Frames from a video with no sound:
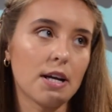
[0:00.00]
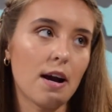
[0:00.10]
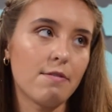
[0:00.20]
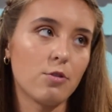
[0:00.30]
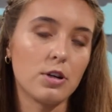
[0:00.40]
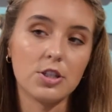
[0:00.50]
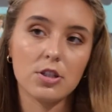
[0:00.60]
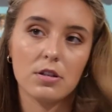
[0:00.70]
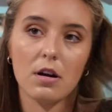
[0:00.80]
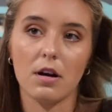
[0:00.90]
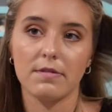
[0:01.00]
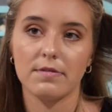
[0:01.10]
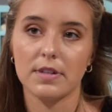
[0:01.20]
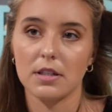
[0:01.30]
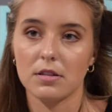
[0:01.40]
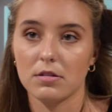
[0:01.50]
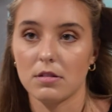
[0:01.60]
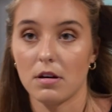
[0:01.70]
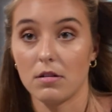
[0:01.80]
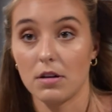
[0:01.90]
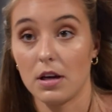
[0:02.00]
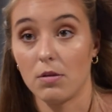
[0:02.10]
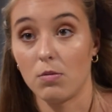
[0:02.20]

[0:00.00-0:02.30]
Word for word: I got four inches cut off of it, so it